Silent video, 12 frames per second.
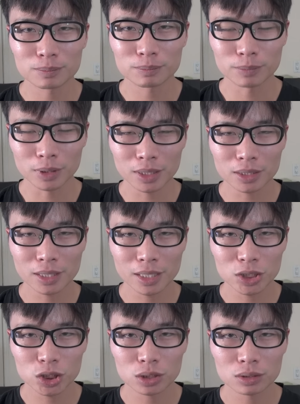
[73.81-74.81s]

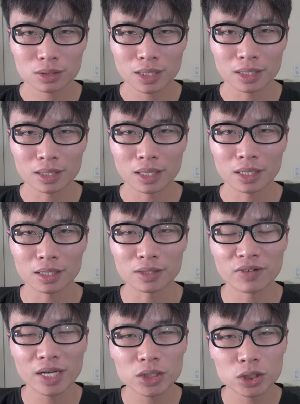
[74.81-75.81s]
Meditation can
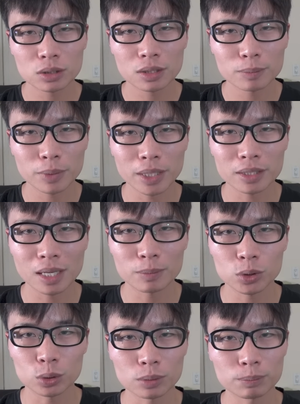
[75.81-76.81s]
eventually bring them
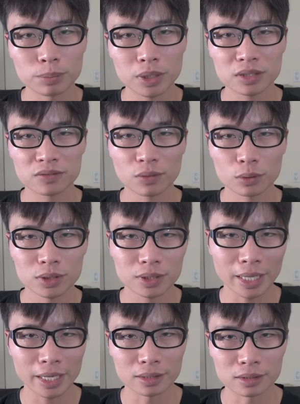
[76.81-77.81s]
to a blissful
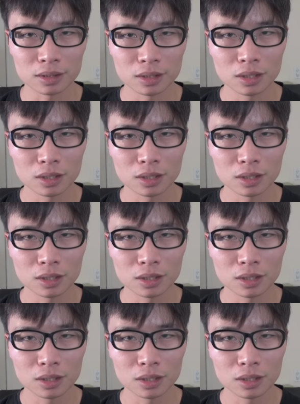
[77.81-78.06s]
state.